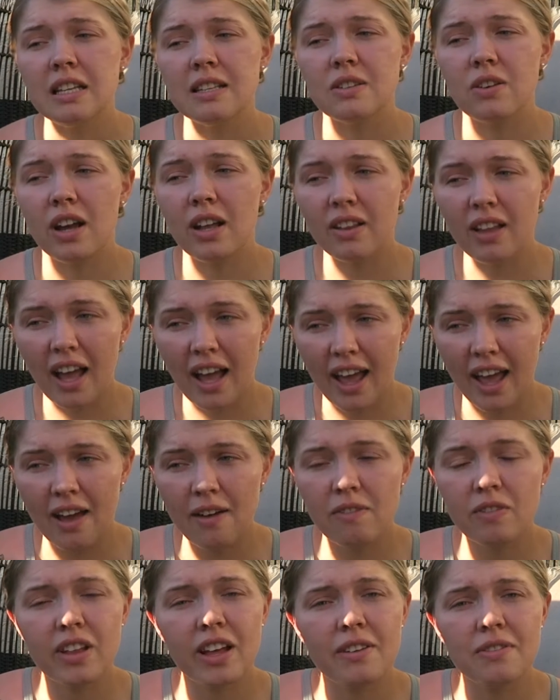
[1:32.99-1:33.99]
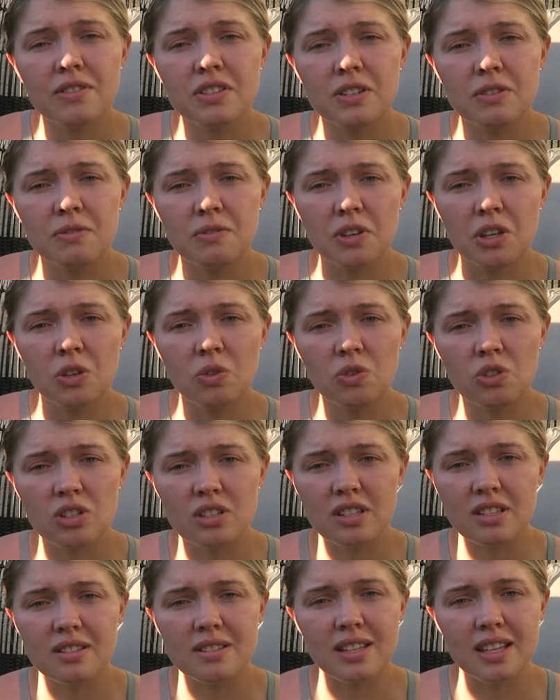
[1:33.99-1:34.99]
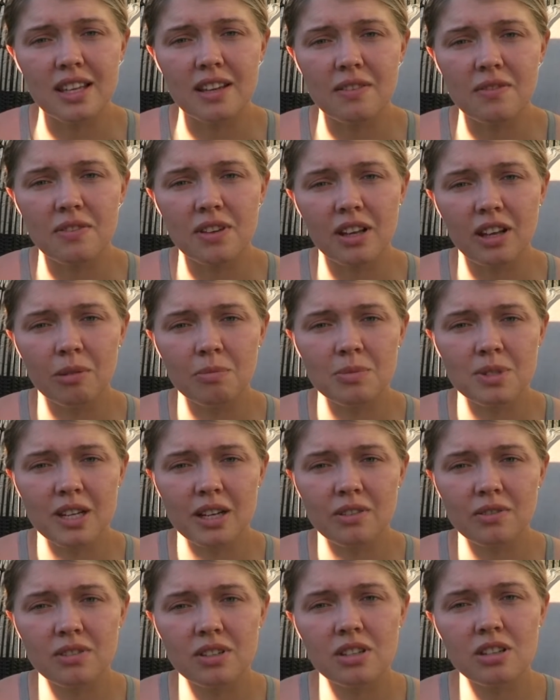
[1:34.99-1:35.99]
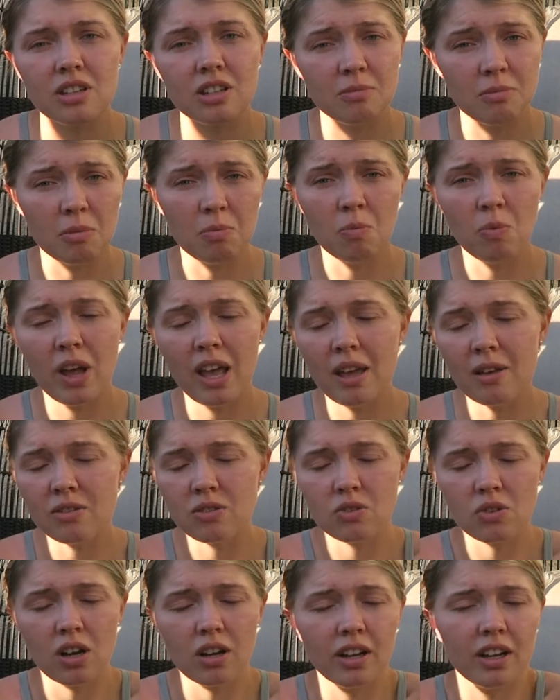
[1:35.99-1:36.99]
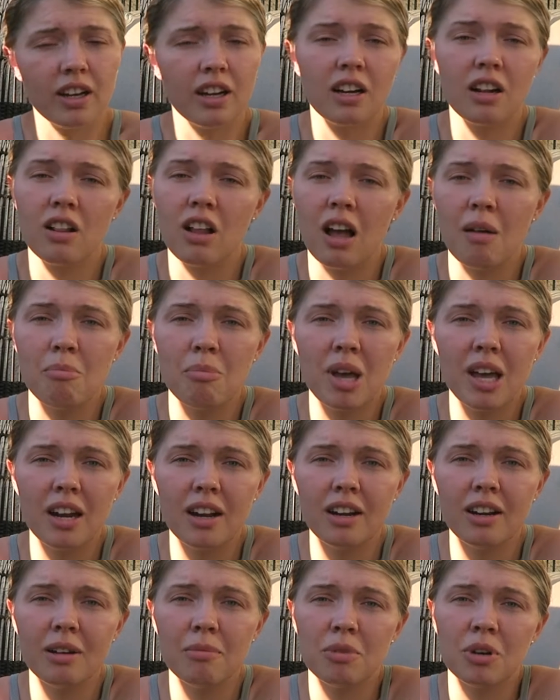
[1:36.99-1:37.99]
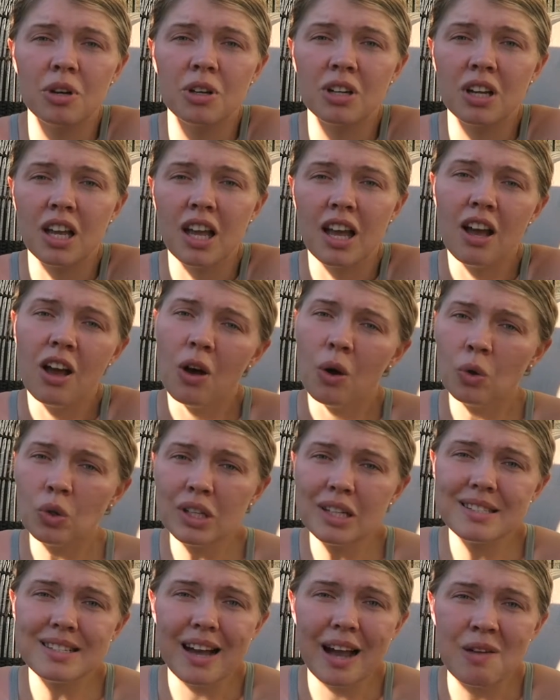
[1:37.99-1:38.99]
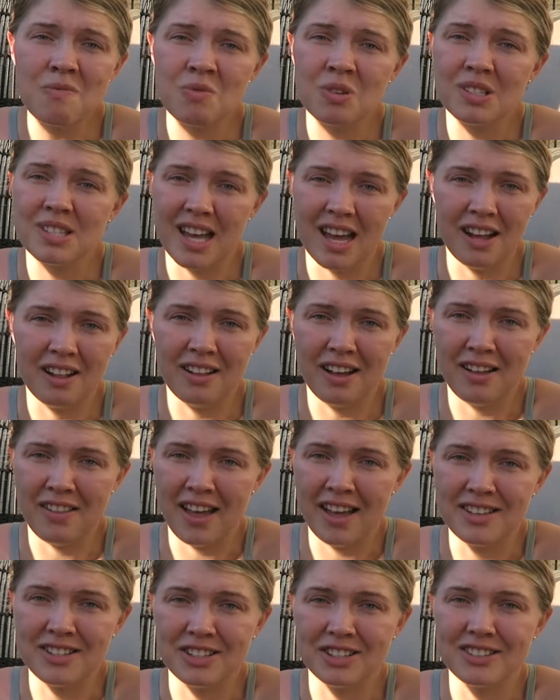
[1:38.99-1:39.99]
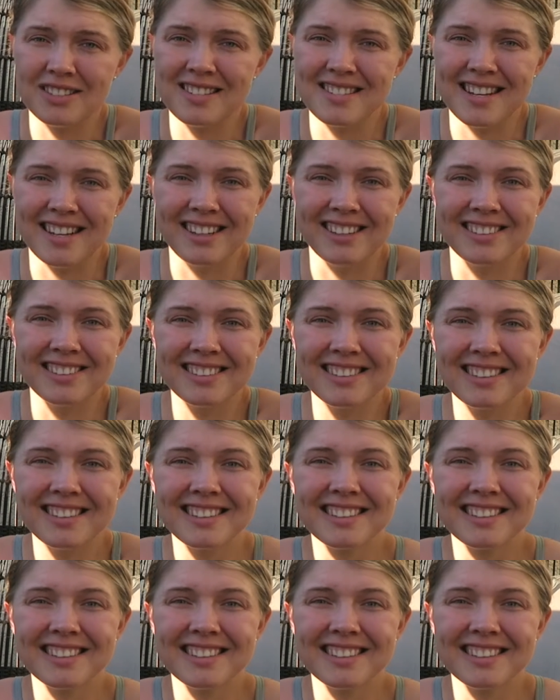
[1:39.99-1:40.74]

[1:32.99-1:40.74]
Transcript: So I have left a few just to see if it comes out to be way stronger and a lot better, but only time will tell how that turns out.